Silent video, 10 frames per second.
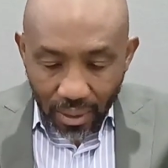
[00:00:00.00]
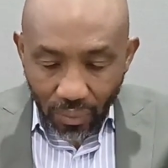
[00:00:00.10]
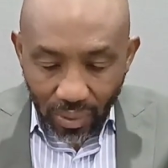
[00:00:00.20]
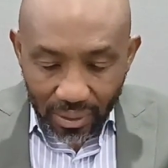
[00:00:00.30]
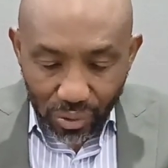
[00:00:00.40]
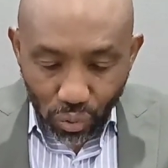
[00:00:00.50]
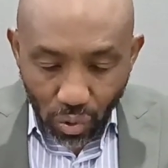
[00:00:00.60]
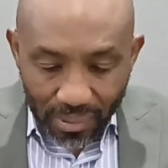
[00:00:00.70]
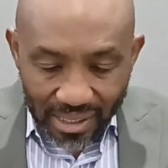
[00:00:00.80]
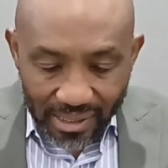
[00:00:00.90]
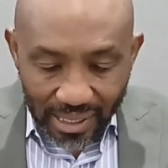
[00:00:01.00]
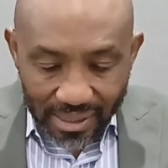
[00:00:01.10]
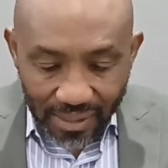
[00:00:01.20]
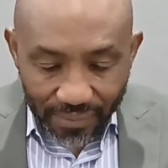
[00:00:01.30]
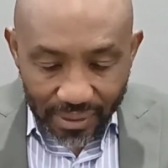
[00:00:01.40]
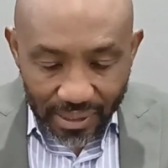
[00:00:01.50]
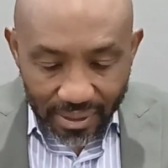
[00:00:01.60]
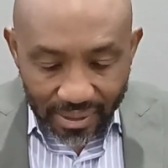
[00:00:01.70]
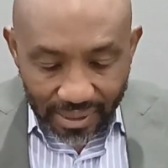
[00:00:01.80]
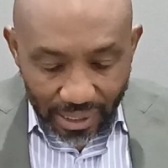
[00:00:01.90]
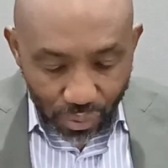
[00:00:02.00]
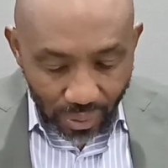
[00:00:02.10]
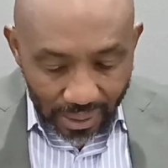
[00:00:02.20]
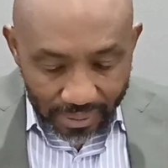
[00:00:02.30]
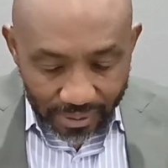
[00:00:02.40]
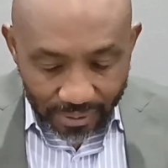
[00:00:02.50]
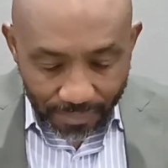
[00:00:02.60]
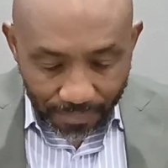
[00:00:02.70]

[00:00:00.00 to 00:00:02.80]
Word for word: What does Romans 10:17 say to us?